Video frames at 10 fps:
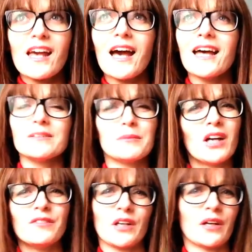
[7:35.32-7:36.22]
and
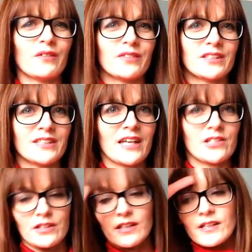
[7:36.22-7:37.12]
kind of going off on a
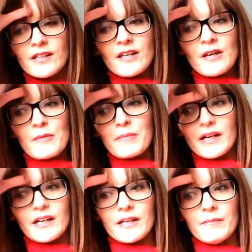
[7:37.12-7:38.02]
tangent,
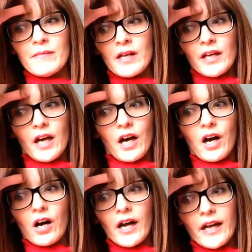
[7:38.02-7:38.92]
but um,
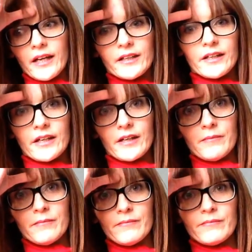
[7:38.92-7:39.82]
I
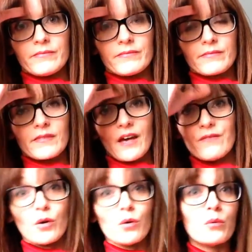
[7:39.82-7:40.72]
um,
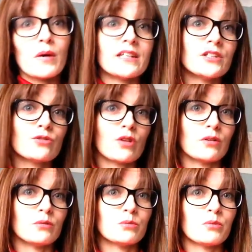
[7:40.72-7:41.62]
have always
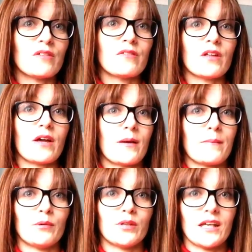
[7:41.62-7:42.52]
struggled with uh,
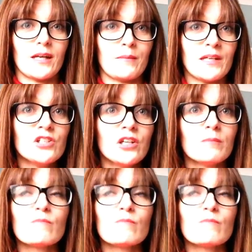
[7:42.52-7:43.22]
body image.